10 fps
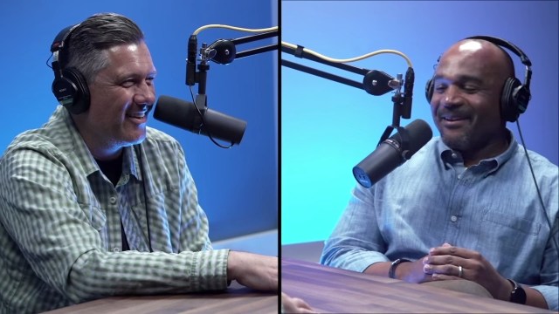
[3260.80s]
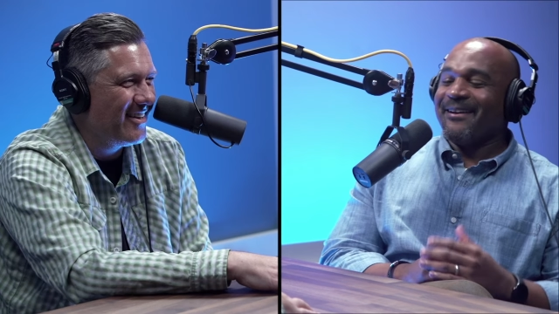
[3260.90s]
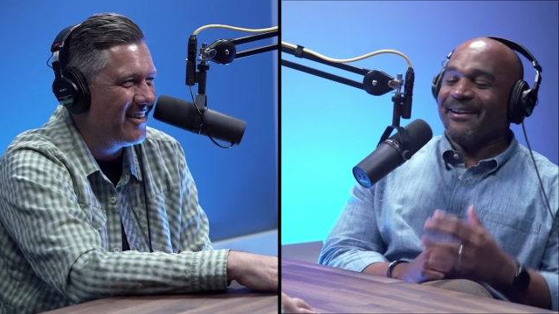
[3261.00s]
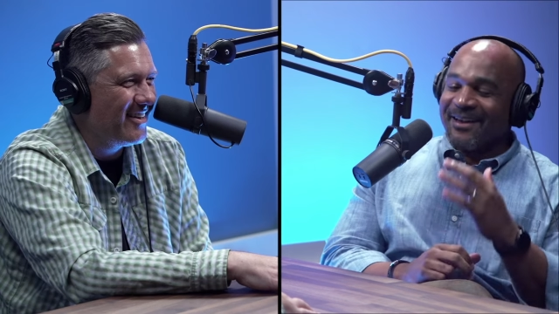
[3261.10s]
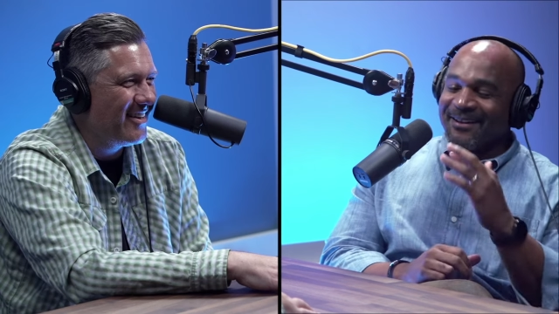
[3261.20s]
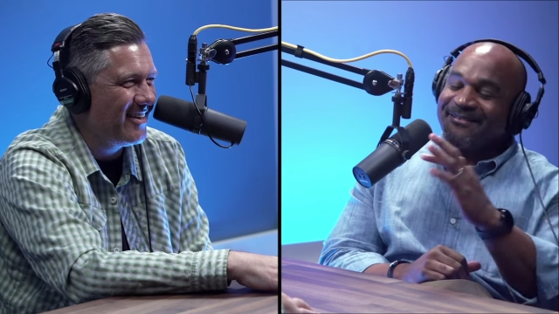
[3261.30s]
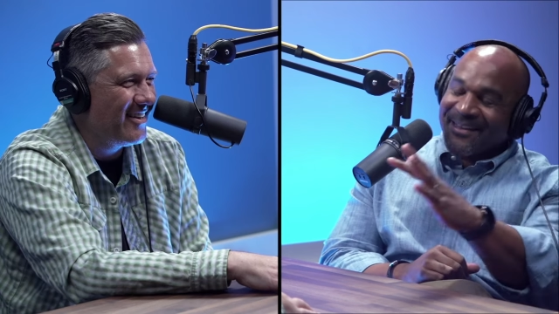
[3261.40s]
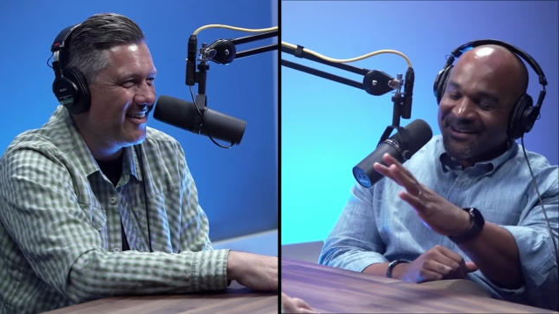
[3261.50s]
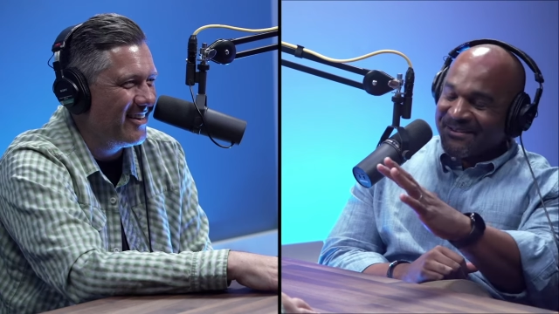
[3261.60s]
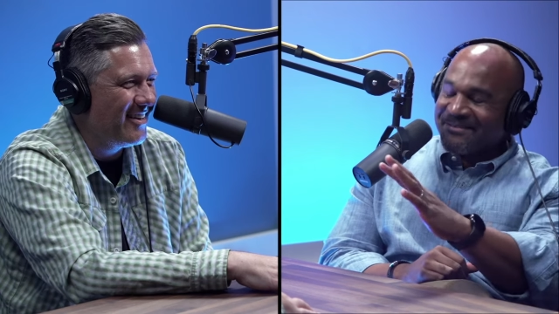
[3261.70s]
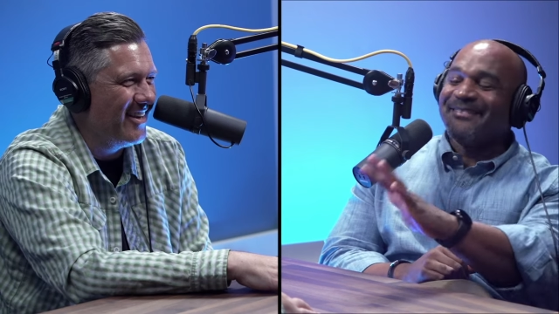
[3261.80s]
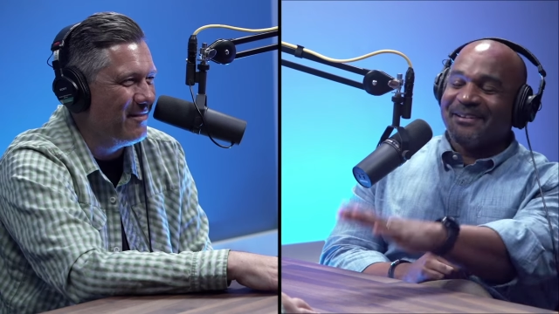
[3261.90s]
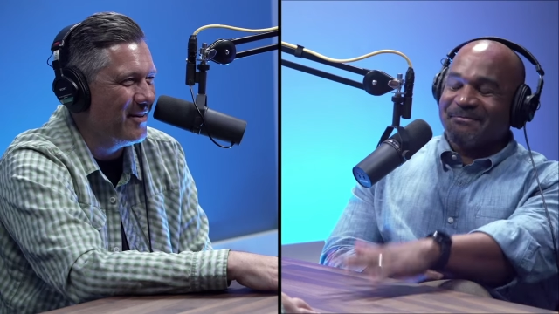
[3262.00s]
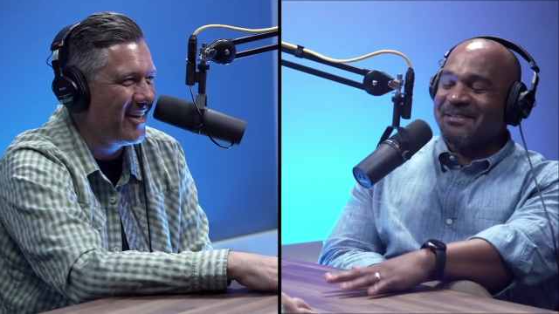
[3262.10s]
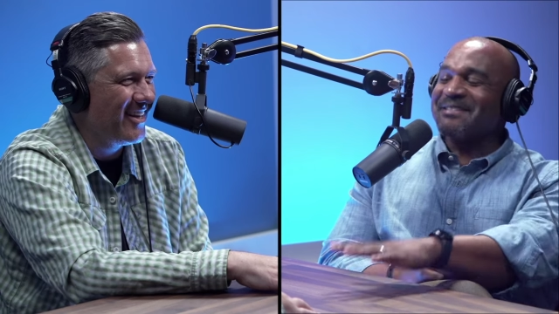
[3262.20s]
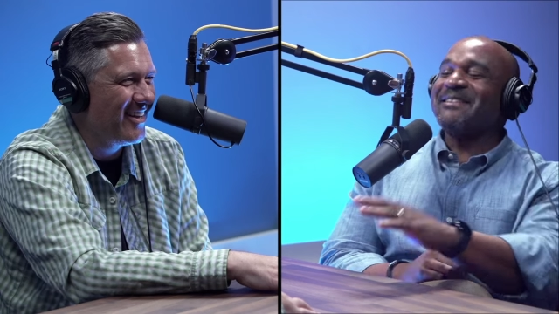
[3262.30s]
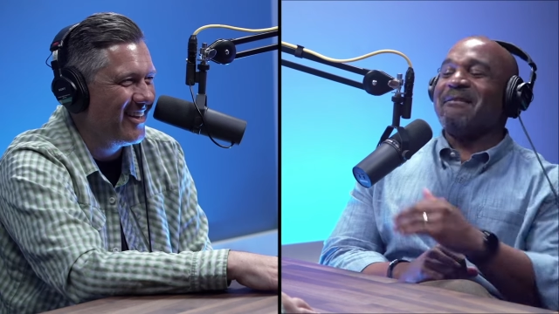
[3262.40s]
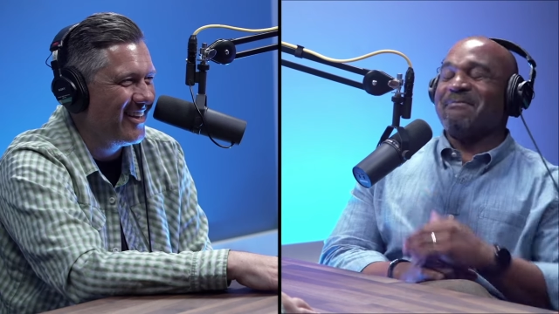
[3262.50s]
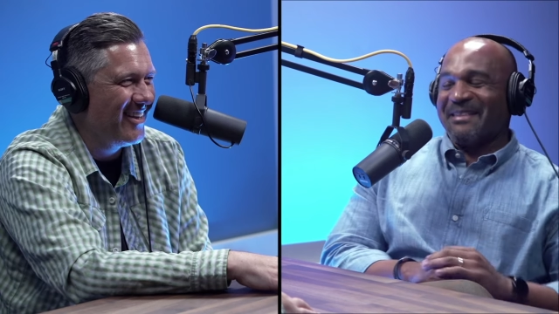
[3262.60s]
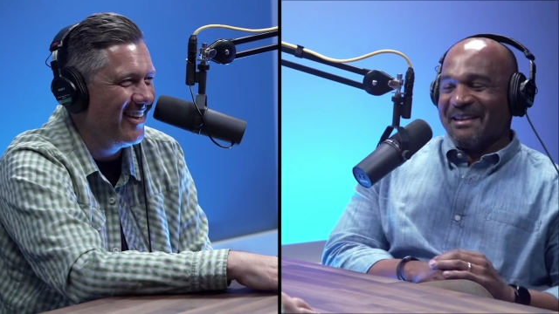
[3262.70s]
Speaker 1: again, thank you. Yeah, Just
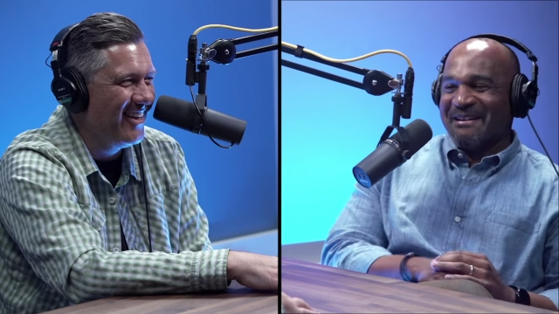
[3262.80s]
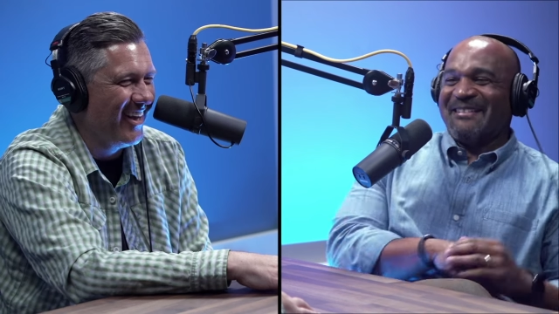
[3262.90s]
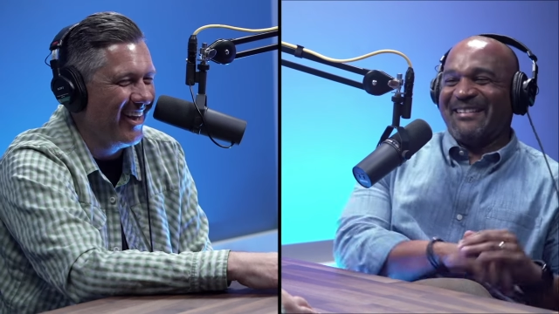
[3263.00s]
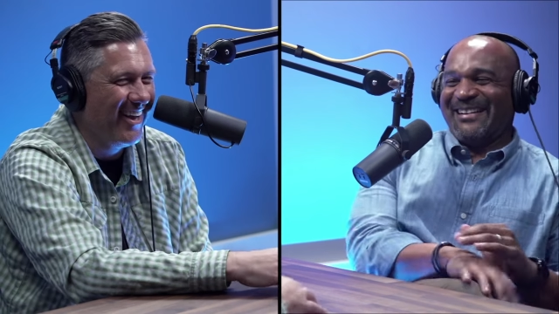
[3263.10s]
stop it there. Yeah.